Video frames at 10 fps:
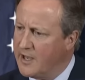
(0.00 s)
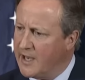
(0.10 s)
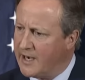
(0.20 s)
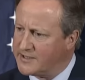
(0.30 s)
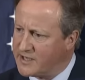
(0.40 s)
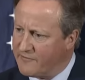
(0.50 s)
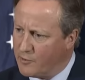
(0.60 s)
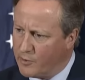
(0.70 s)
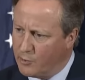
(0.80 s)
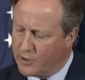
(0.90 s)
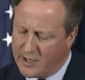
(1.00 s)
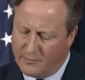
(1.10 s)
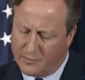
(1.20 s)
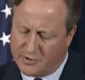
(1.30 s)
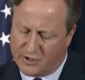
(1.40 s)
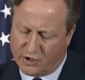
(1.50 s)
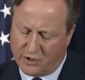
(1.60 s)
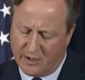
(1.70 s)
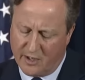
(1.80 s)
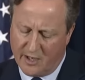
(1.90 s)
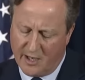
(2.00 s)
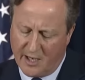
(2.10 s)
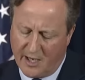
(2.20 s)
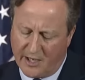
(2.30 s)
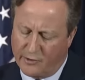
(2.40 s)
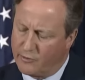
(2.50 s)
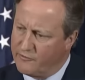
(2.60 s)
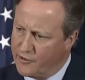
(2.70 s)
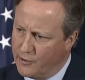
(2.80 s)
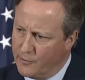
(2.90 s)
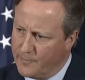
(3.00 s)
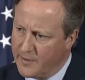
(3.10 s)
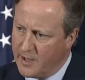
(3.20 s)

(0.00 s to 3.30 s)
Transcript: and as ever, we will keep the position under review.